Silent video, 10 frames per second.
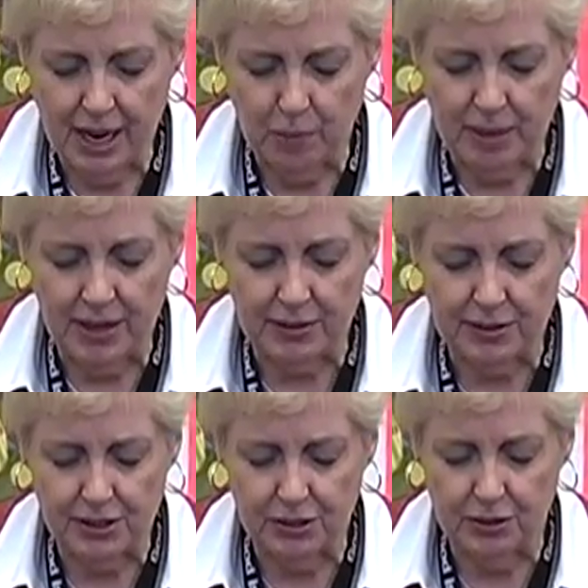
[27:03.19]
help
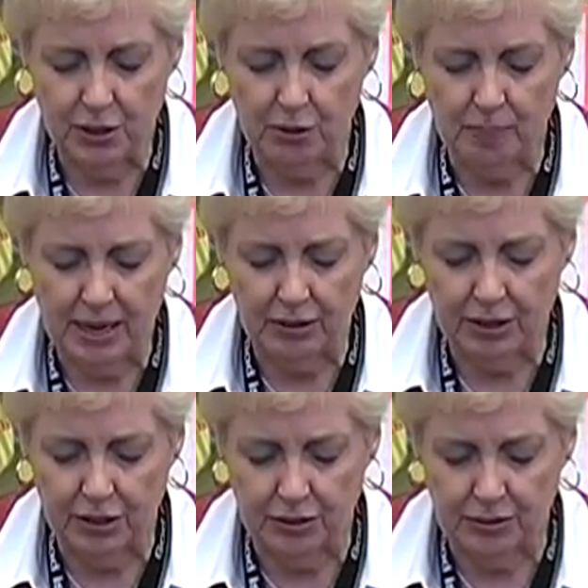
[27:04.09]
others to know
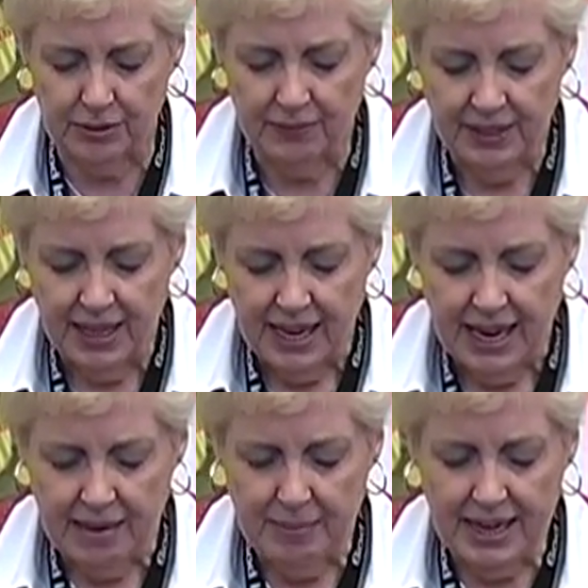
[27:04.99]
about you
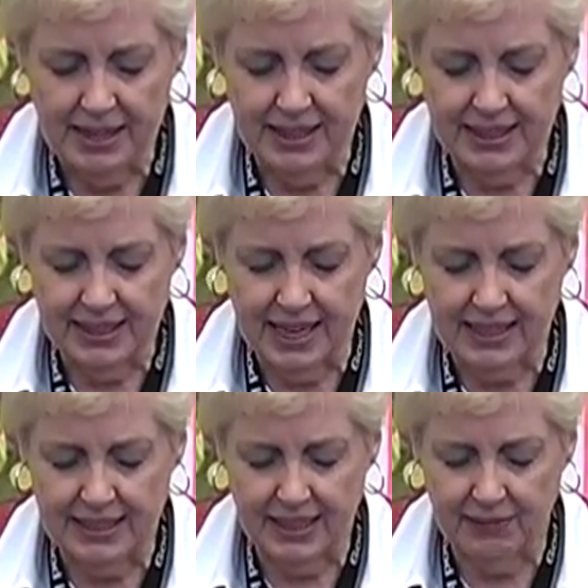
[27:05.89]
and make this
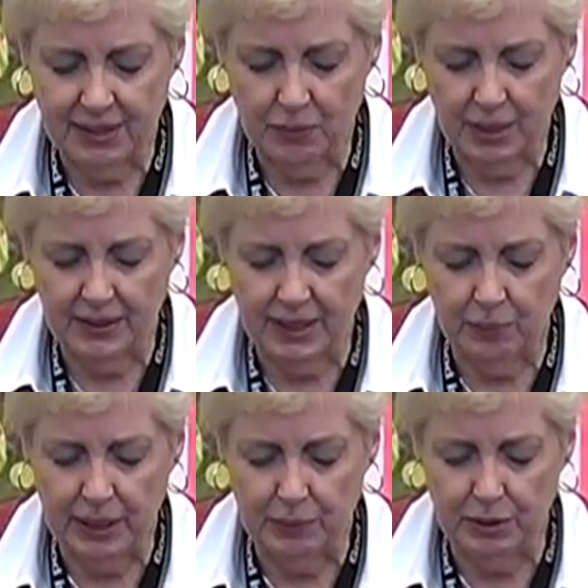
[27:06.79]
Thanksgiving one
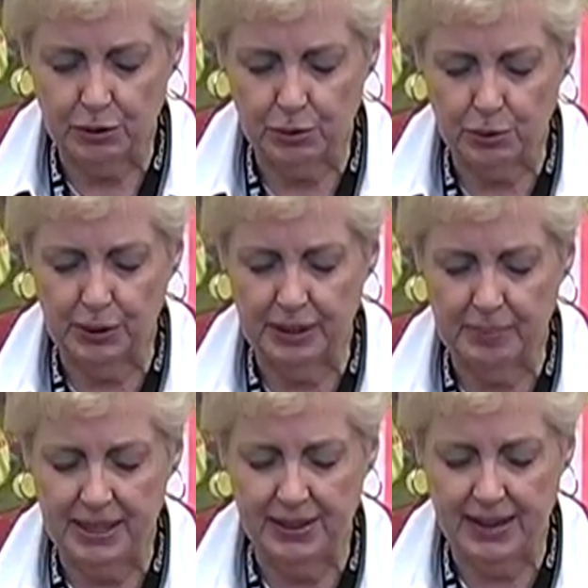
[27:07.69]
that we will truly
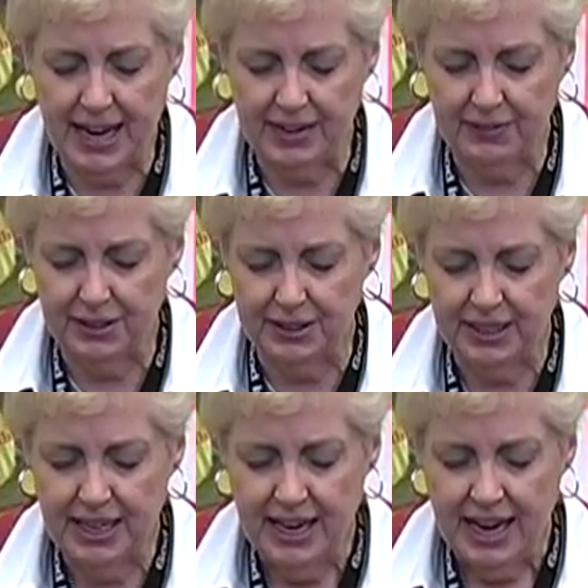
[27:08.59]
be
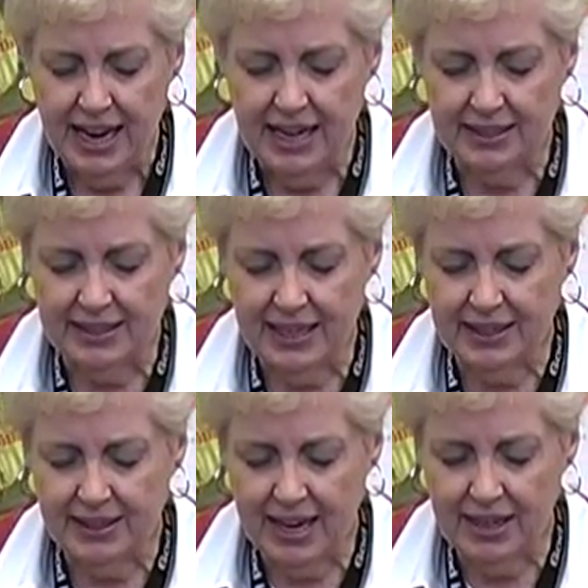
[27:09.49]
thankful and
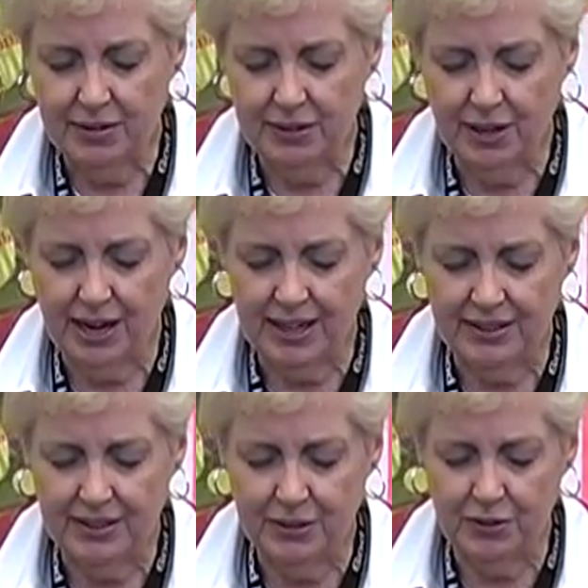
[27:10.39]
say, thank you, God.
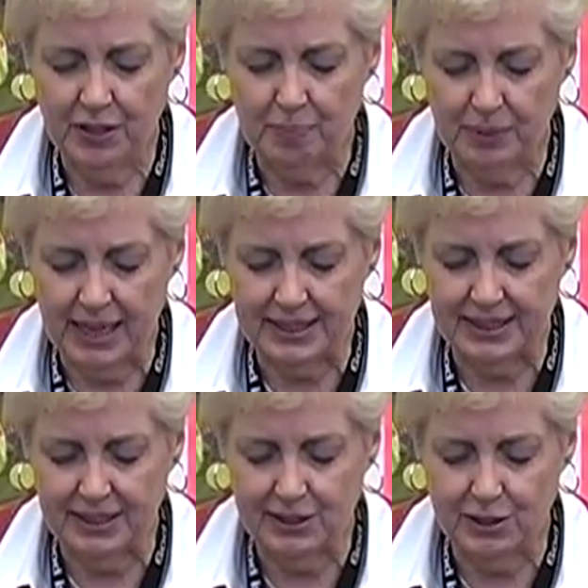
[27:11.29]
You have
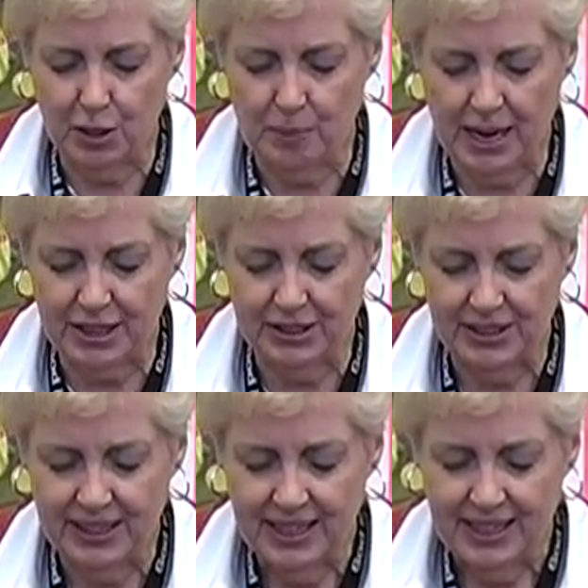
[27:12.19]
blessed us so much.
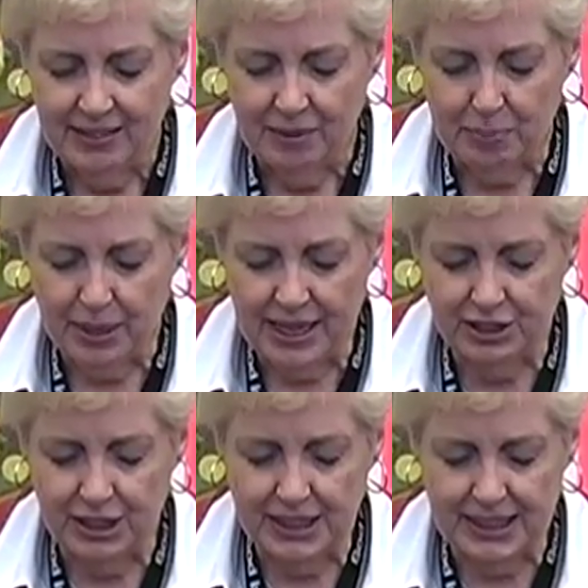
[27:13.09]
We pray
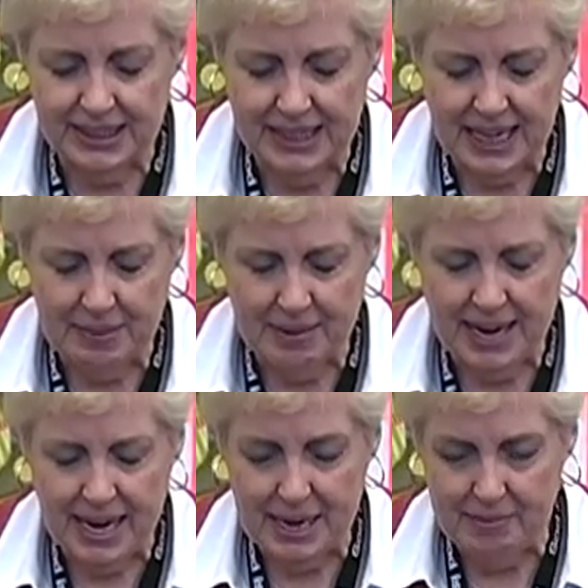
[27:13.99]
in Jesus'
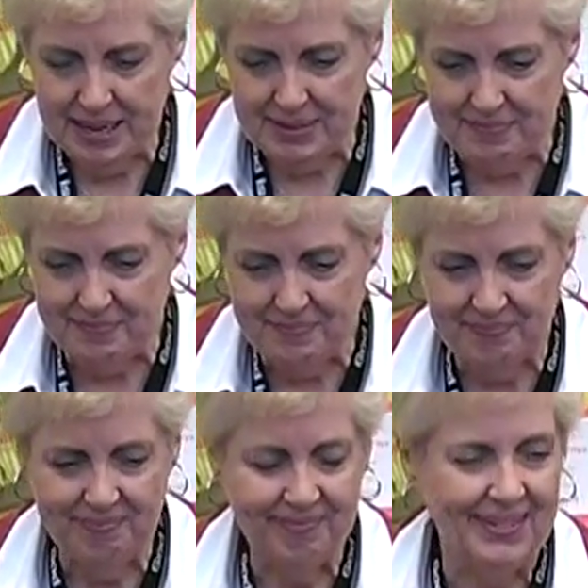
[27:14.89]
name. Amen.
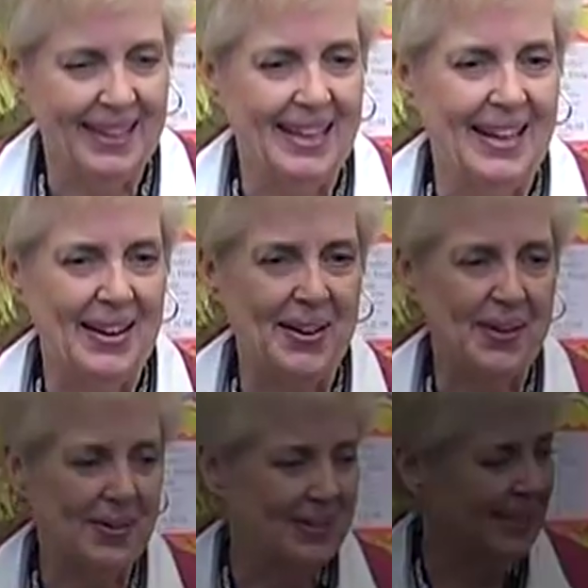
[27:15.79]
Amen.
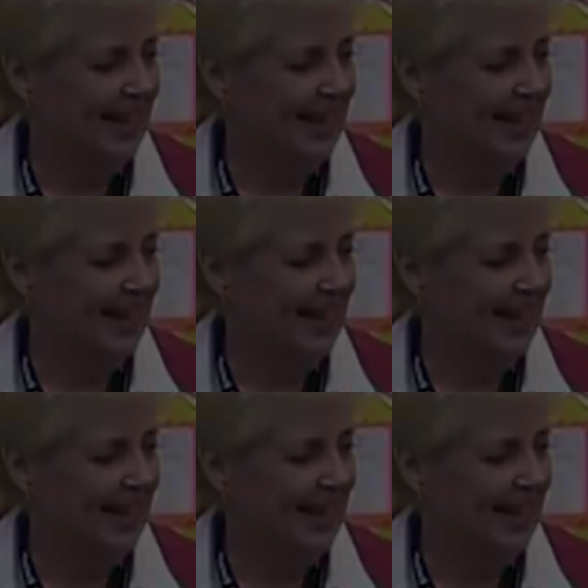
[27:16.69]
Yeah.